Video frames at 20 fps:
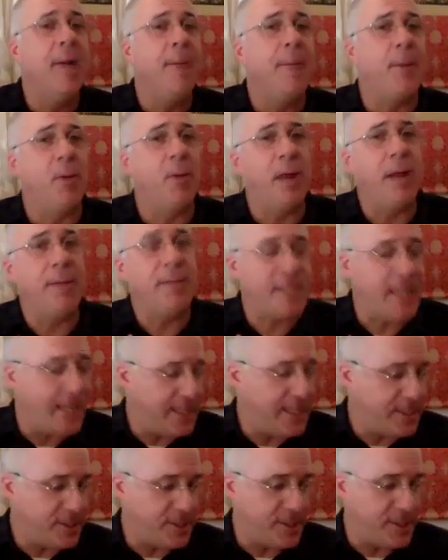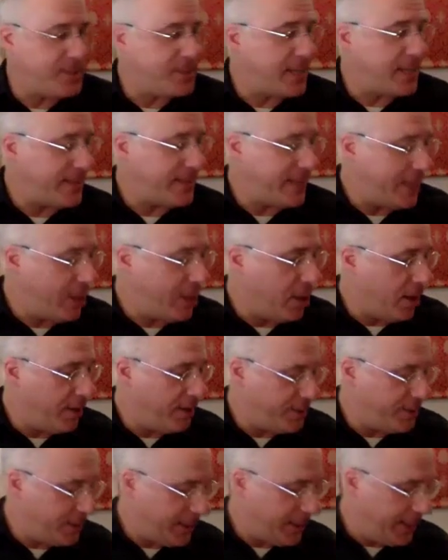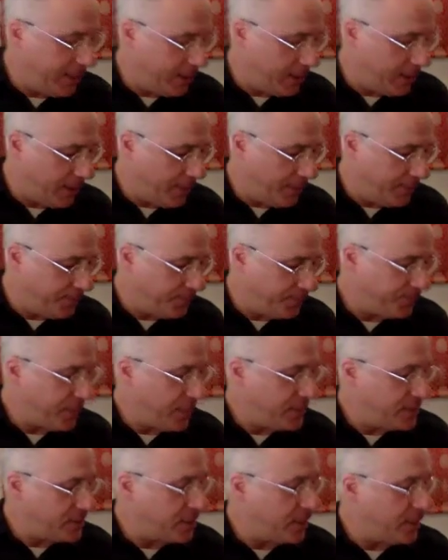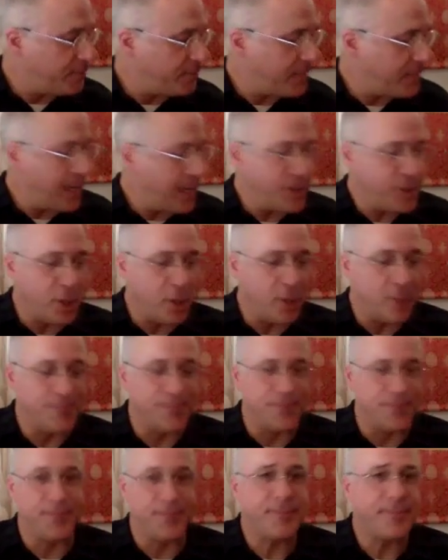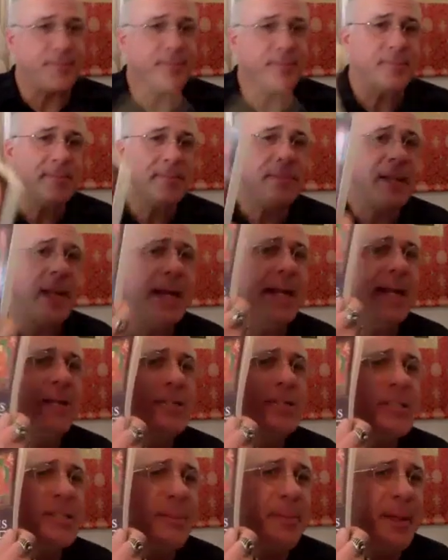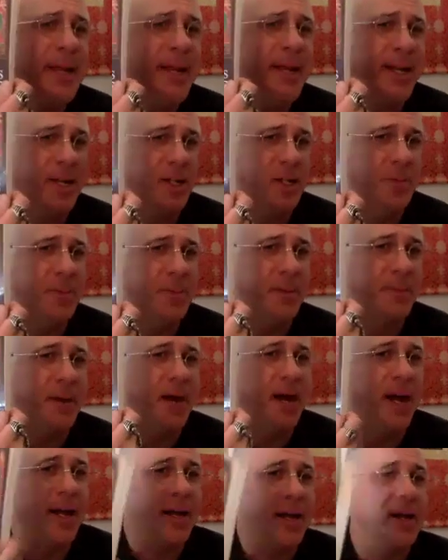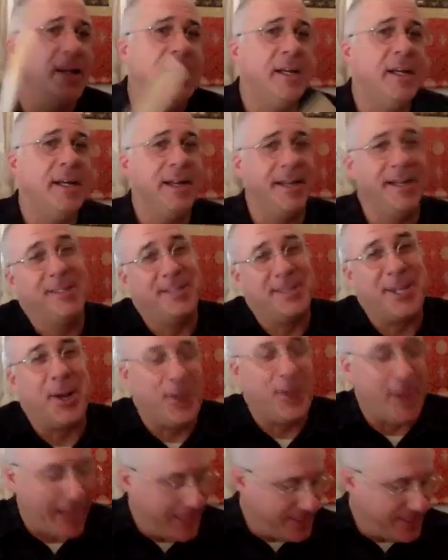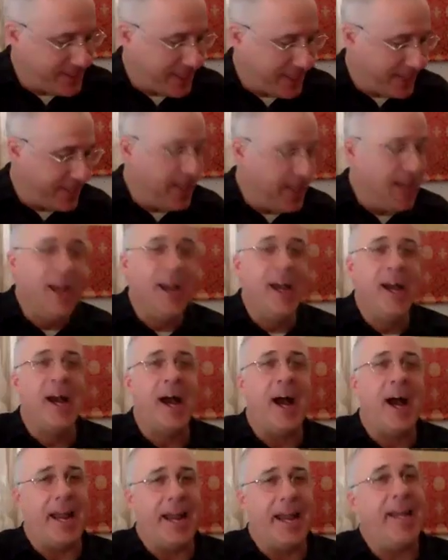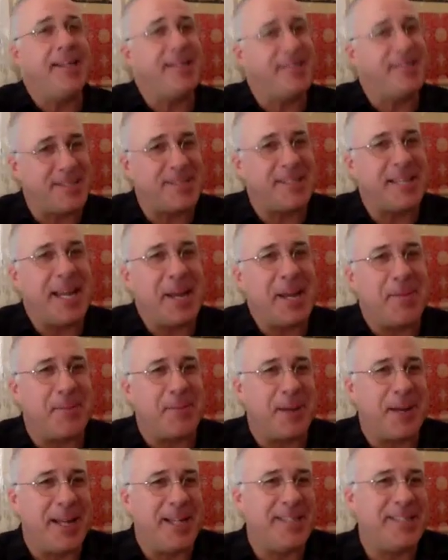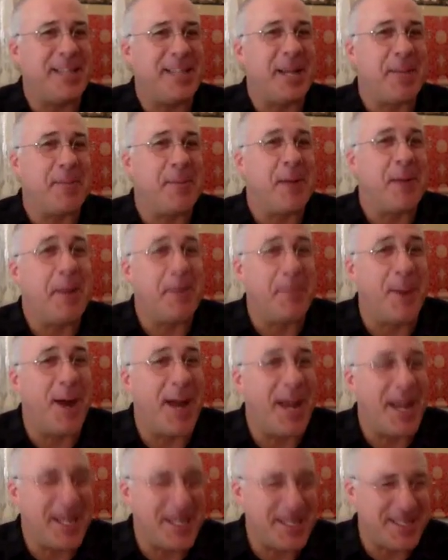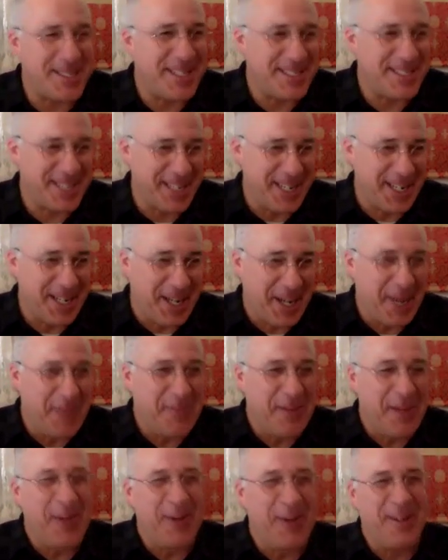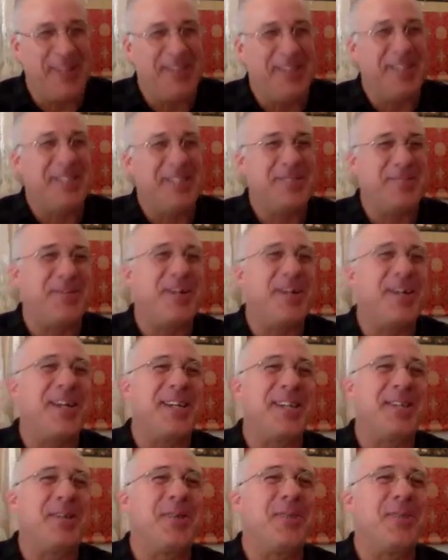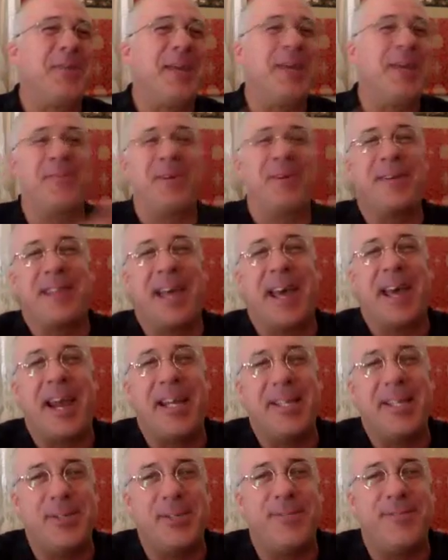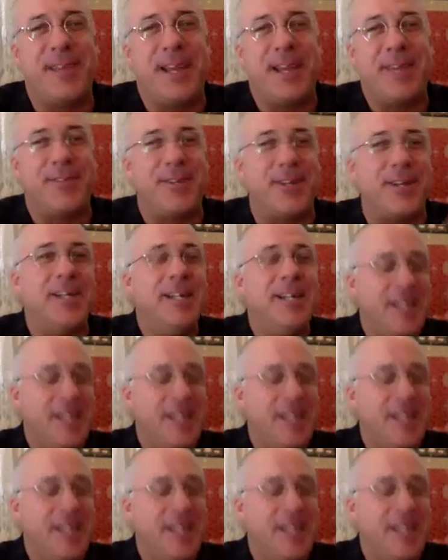But what I'm saying is just like the author here, Sonam Thakchoe, he used to be a Galupa monk. So he said, I hate to say it, but he's like, my bias is going to come out in this book a little bit that I do favor